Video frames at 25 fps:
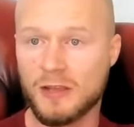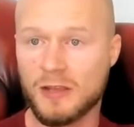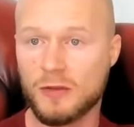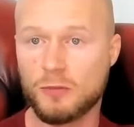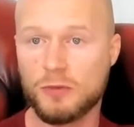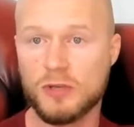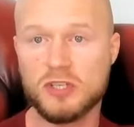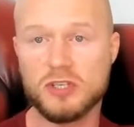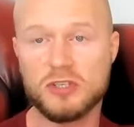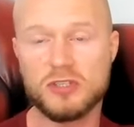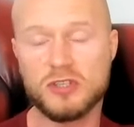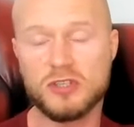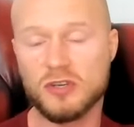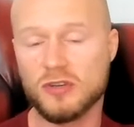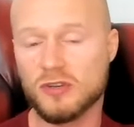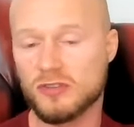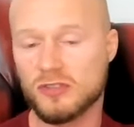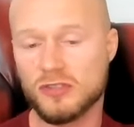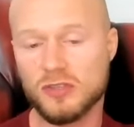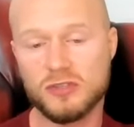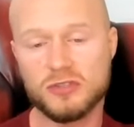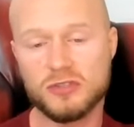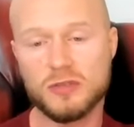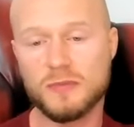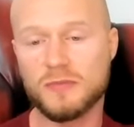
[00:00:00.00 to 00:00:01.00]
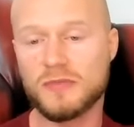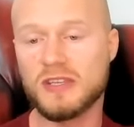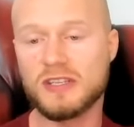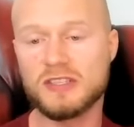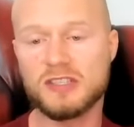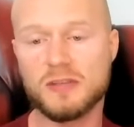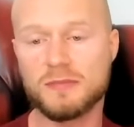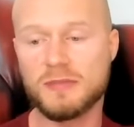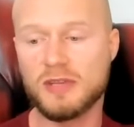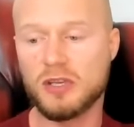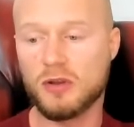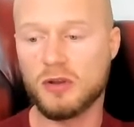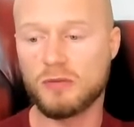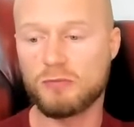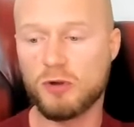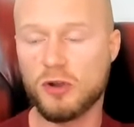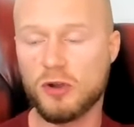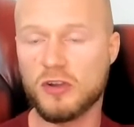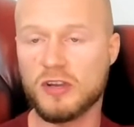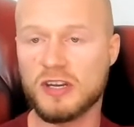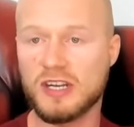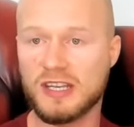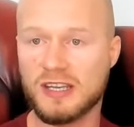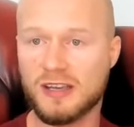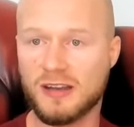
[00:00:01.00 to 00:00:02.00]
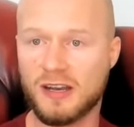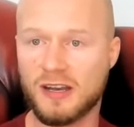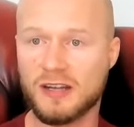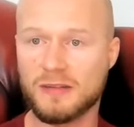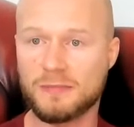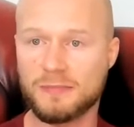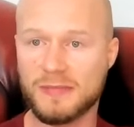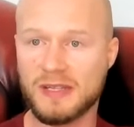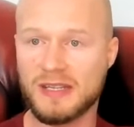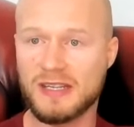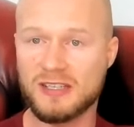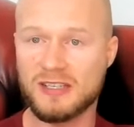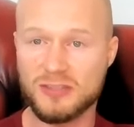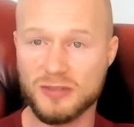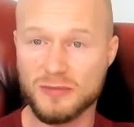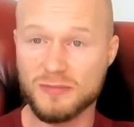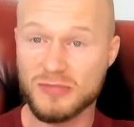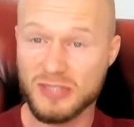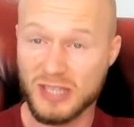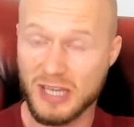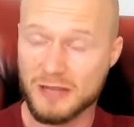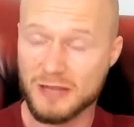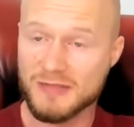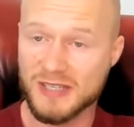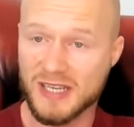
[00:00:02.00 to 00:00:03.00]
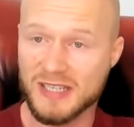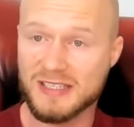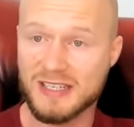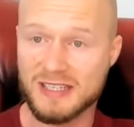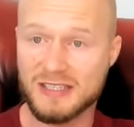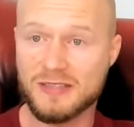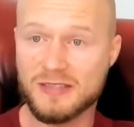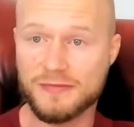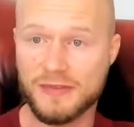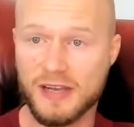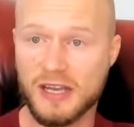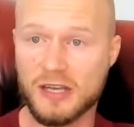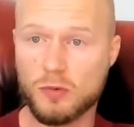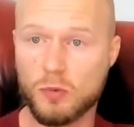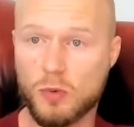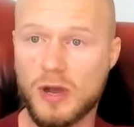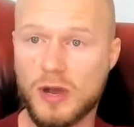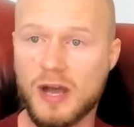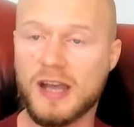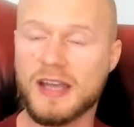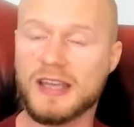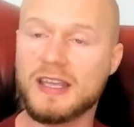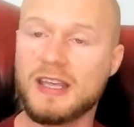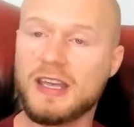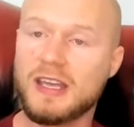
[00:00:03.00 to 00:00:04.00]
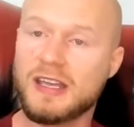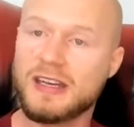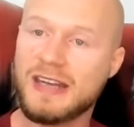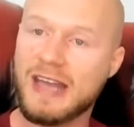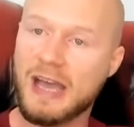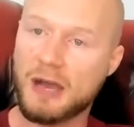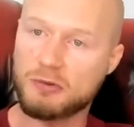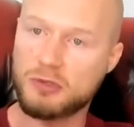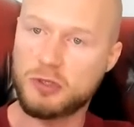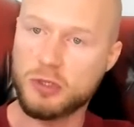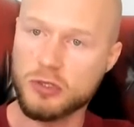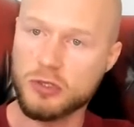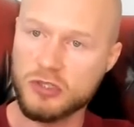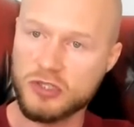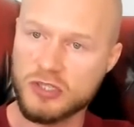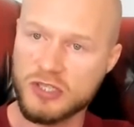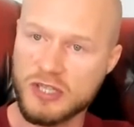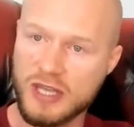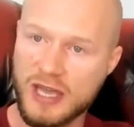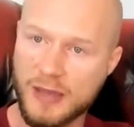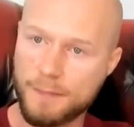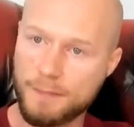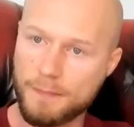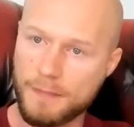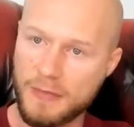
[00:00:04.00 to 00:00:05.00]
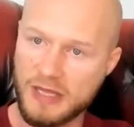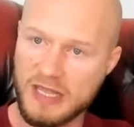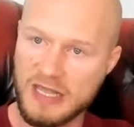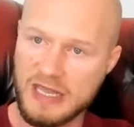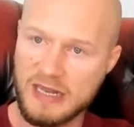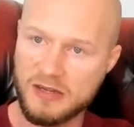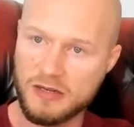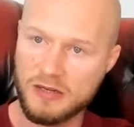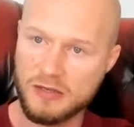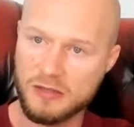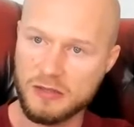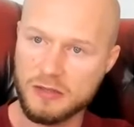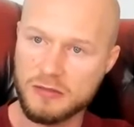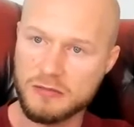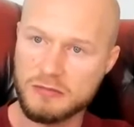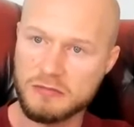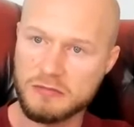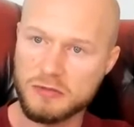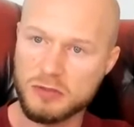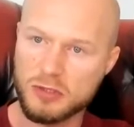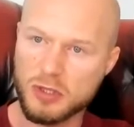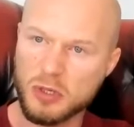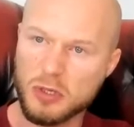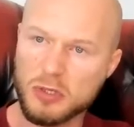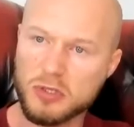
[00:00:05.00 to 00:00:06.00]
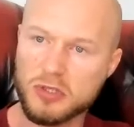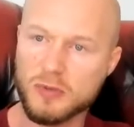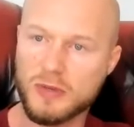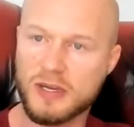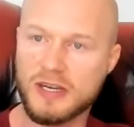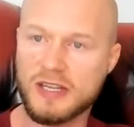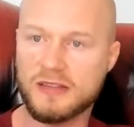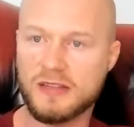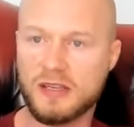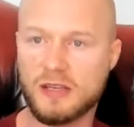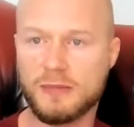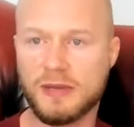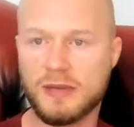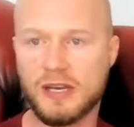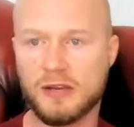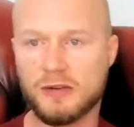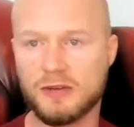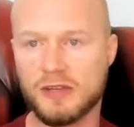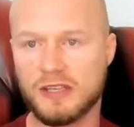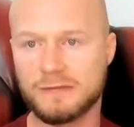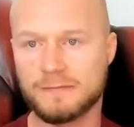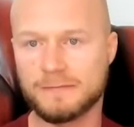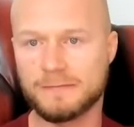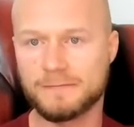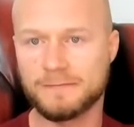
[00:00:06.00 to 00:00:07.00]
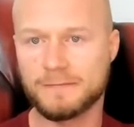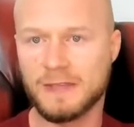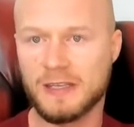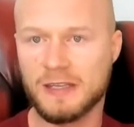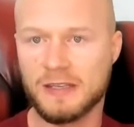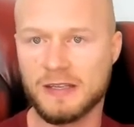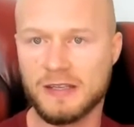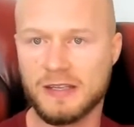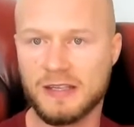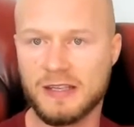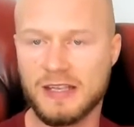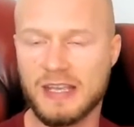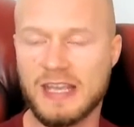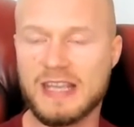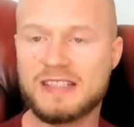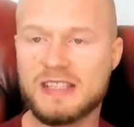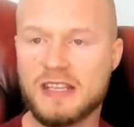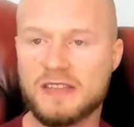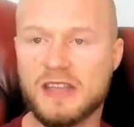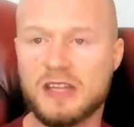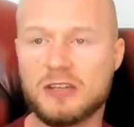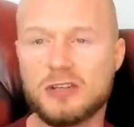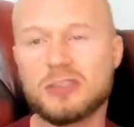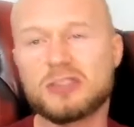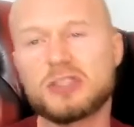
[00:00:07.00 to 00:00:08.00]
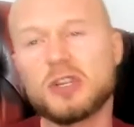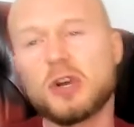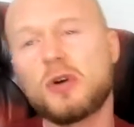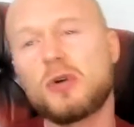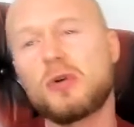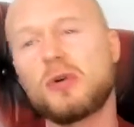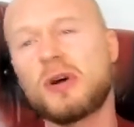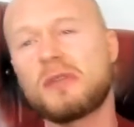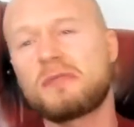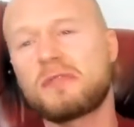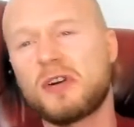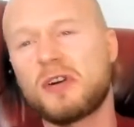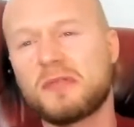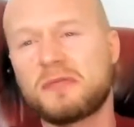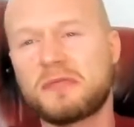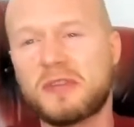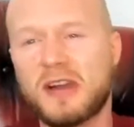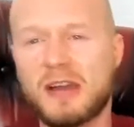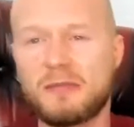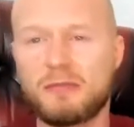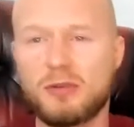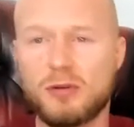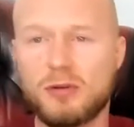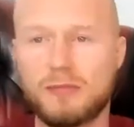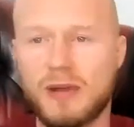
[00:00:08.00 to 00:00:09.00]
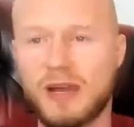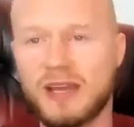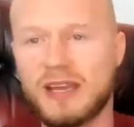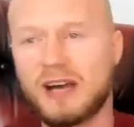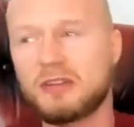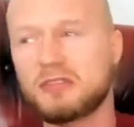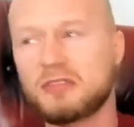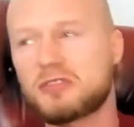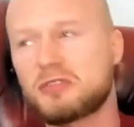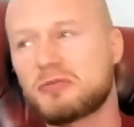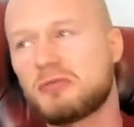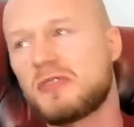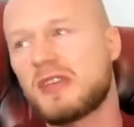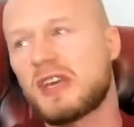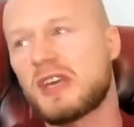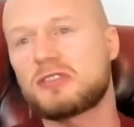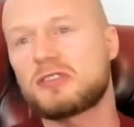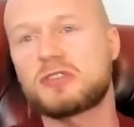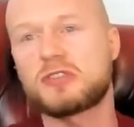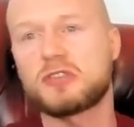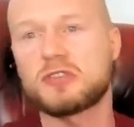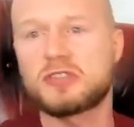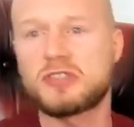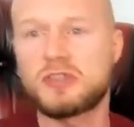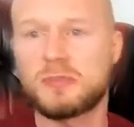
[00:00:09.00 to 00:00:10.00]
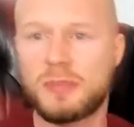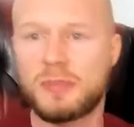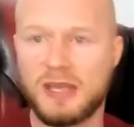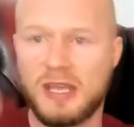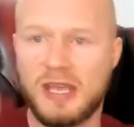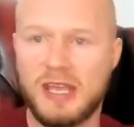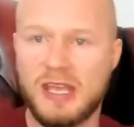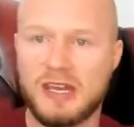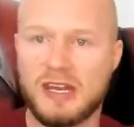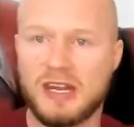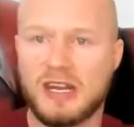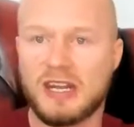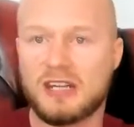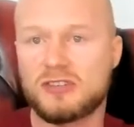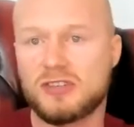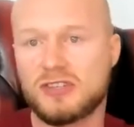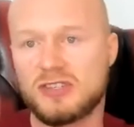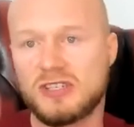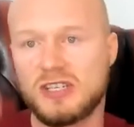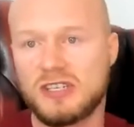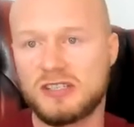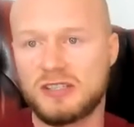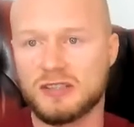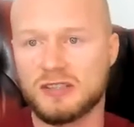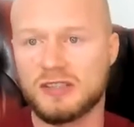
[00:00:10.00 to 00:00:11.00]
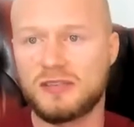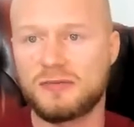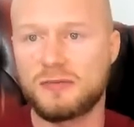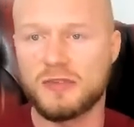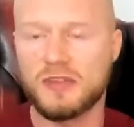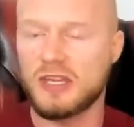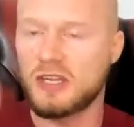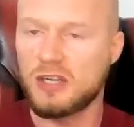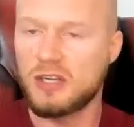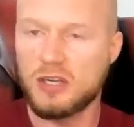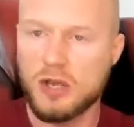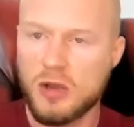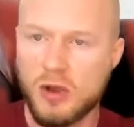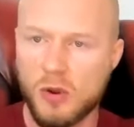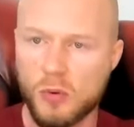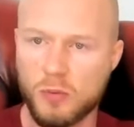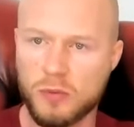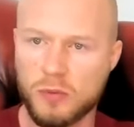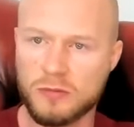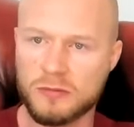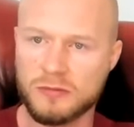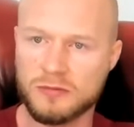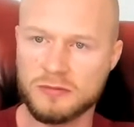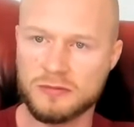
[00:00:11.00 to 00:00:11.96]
We just don't. So some things can be going wrong and it can't be sometimes identified why. Now, does that mean don't do anything about it? Is it then just, oh, I've got fibromyalgia and that's just the pain and I just need to live with it? No.